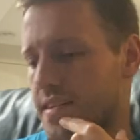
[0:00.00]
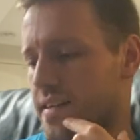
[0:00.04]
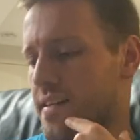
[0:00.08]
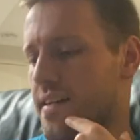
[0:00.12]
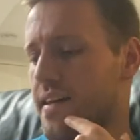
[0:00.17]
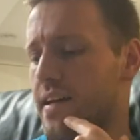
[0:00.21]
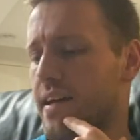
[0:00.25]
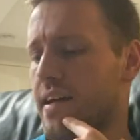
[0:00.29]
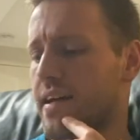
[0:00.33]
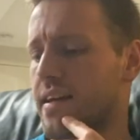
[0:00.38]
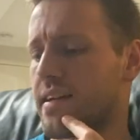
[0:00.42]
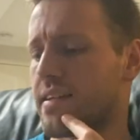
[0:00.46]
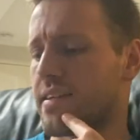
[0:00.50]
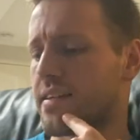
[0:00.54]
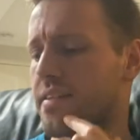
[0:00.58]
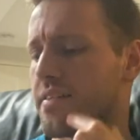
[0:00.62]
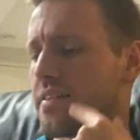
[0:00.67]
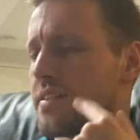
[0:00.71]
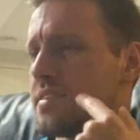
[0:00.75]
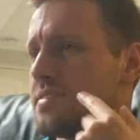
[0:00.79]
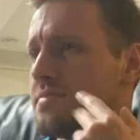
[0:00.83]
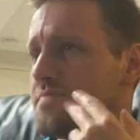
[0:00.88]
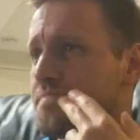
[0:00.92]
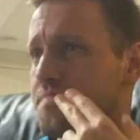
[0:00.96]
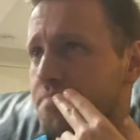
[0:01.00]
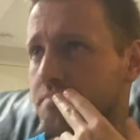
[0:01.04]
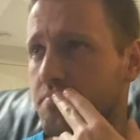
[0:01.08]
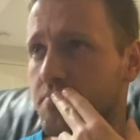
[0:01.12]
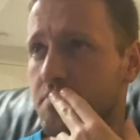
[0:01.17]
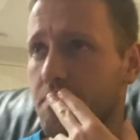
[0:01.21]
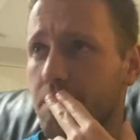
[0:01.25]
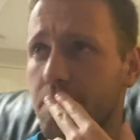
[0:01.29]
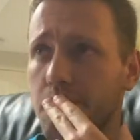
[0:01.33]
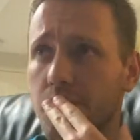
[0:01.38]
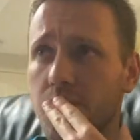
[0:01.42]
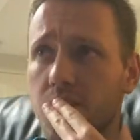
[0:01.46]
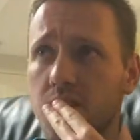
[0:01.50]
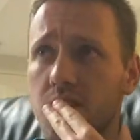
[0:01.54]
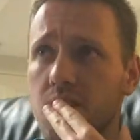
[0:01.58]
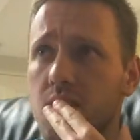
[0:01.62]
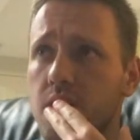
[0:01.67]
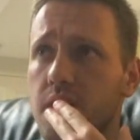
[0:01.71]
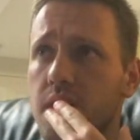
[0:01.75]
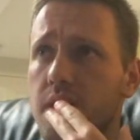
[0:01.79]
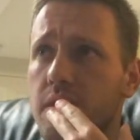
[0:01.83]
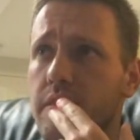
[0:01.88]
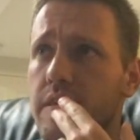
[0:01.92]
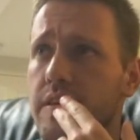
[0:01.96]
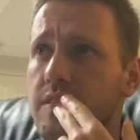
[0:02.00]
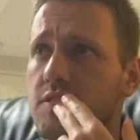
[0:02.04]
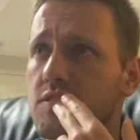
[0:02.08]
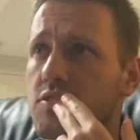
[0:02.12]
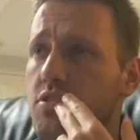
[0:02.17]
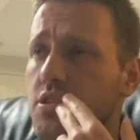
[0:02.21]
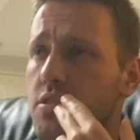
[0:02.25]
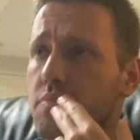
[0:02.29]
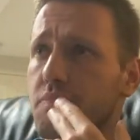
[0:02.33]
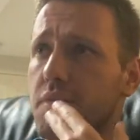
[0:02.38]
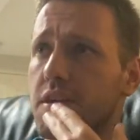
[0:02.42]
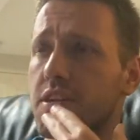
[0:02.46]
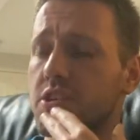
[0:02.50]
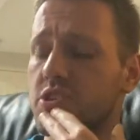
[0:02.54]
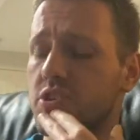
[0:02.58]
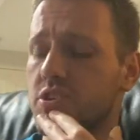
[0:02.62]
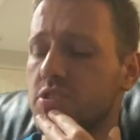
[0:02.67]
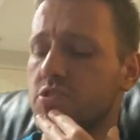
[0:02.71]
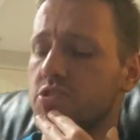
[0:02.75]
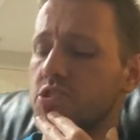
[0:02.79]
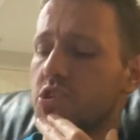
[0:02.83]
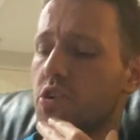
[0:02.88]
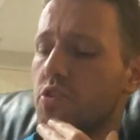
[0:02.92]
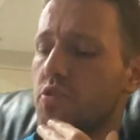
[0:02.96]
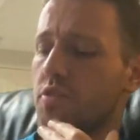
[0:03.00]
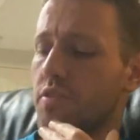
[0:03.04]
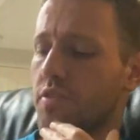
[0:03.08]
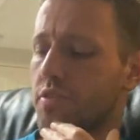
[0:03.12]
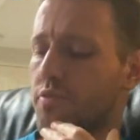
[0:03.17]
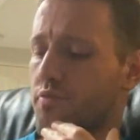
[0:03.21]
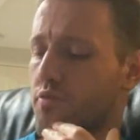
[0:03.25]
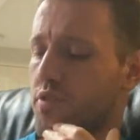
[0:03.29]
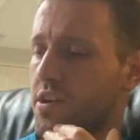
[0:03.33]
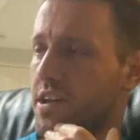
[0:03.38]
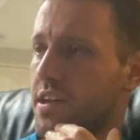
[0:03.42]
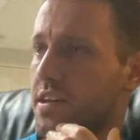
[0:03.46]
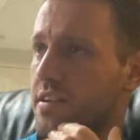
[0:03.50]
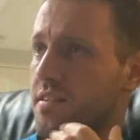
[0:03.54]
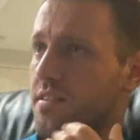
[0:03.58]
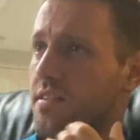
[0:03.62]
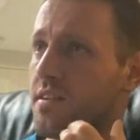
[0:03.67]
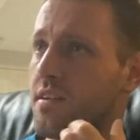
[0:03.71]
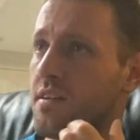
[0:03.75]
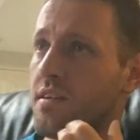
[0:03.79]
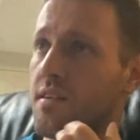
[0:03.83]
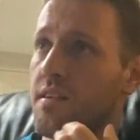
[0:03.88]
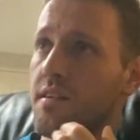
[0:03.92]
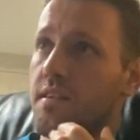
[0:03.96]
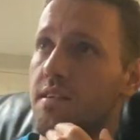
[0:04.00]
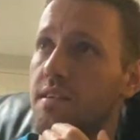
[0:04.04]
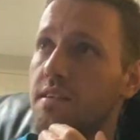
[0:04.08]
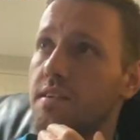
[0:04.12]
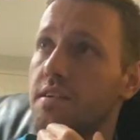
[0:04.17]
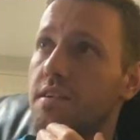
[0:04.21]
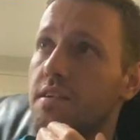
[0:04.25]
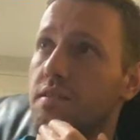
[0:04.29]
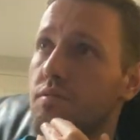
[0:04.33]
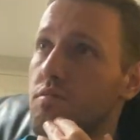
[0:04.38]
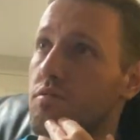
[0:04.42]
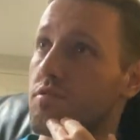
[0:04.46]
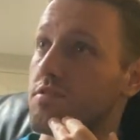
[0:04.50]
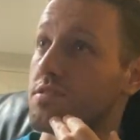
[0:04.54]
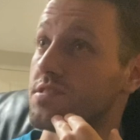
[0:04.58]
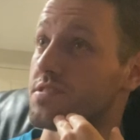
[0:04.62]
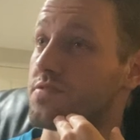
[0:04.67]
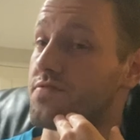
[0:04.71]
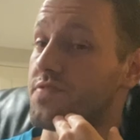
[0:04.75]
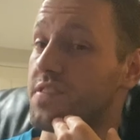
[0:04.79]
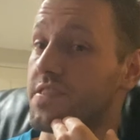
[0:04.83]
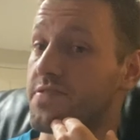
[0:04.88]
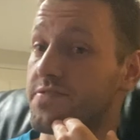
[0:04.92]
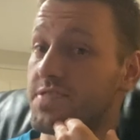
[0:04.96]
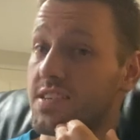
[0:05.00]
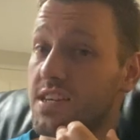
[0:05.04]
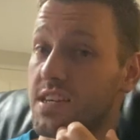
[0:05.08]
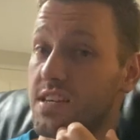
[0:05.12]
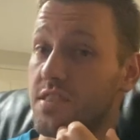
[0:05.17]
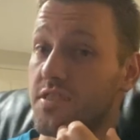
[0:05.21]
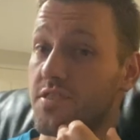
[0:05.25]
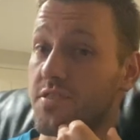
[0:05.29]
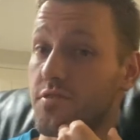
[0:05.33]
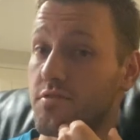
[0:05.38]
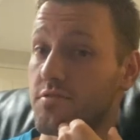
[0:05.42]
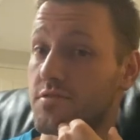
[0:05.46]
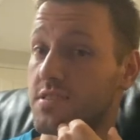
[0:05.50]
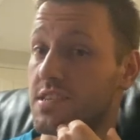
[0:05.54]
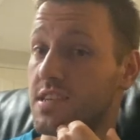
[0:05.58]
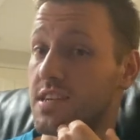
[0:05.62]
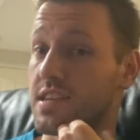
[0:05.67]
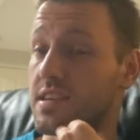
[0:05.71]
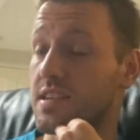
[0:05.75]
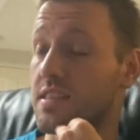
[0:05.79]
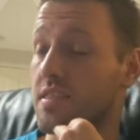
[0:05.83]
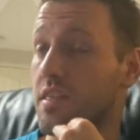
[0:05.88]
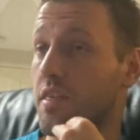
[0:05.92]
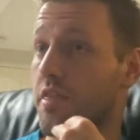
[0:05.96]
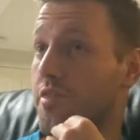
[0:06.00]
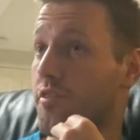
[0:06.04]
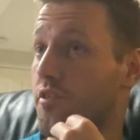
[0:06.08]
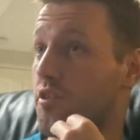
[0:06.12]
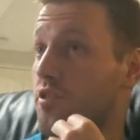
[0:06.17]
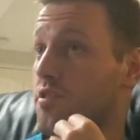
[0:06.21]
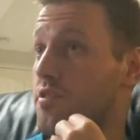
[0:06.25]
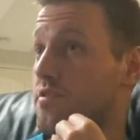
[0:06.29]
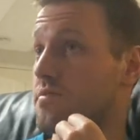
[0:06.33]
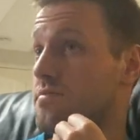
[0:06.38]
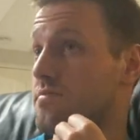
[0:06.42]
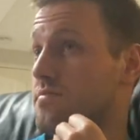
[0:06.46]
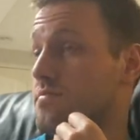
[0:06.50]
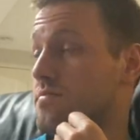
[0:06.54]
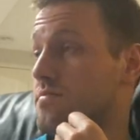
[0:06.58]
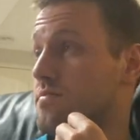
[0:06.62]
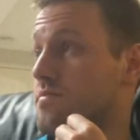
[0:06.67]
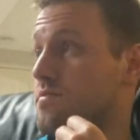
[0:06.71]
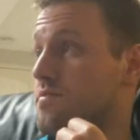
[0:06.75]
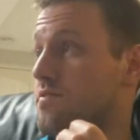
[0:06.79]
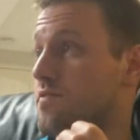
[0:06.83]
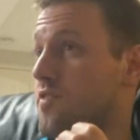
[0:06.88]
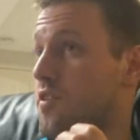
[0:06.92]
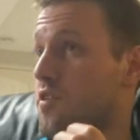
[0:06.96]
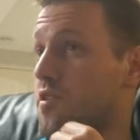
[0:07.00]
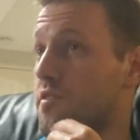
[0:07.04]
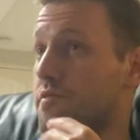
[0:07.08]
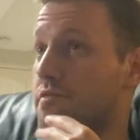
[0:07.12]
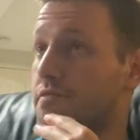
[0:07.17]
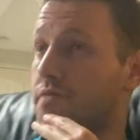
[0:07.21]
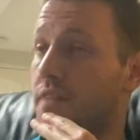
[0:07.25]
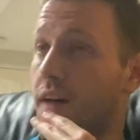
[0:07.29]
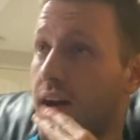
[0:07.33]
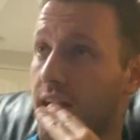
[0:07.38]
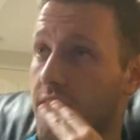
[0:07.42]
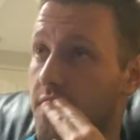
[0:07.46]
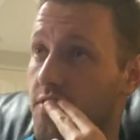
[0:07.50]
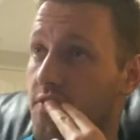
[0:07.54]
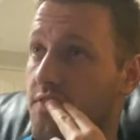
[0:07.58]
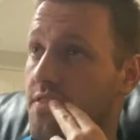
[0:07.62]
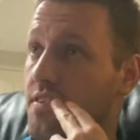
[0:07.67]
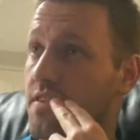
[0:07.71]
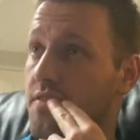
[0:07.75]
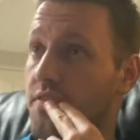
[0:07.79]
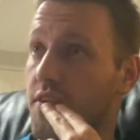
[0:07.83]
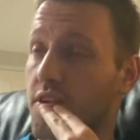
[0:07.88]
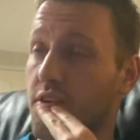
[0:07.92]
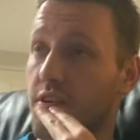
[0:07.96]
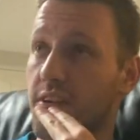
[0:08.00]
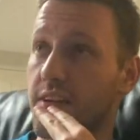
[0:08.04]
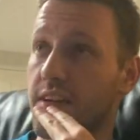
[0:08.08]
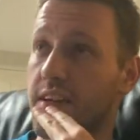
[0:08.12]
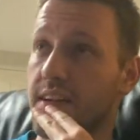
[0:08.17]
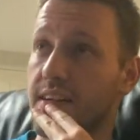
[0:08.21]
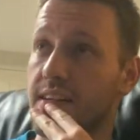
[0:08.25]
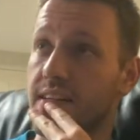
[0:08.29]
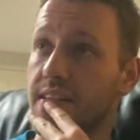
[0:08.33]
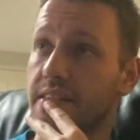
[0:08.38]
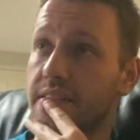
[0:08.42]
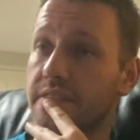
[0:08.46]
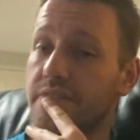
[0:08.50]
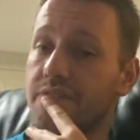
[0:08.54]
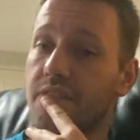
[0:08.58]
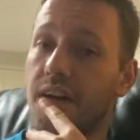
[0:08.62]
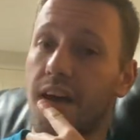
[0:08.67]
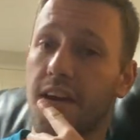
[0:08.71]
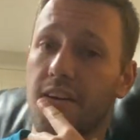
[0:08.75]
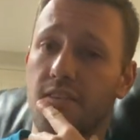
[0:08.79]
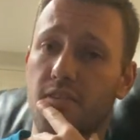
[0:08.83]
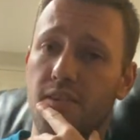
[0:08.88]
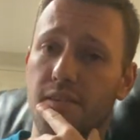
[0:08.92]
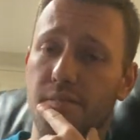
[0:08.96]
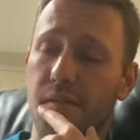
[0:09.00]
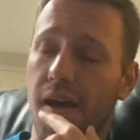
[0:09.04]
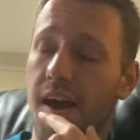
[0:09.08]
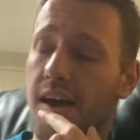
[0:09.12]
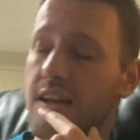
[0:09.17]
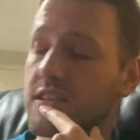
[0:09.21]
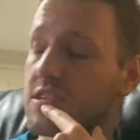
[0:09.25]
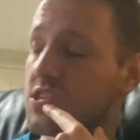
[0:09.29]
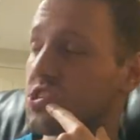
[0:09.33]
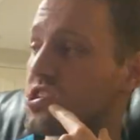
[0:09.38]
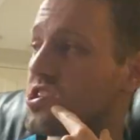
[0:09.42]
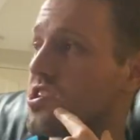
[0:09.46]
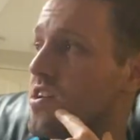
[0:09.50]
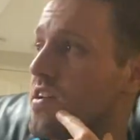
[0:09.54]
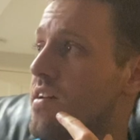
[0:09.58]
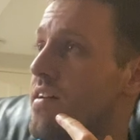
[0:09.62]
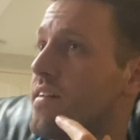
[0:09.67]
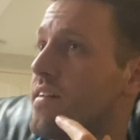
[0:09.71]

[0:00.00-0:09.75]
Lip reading: and they took Misha and Joe to 3. It was 15-13 in the third, a very fiery match,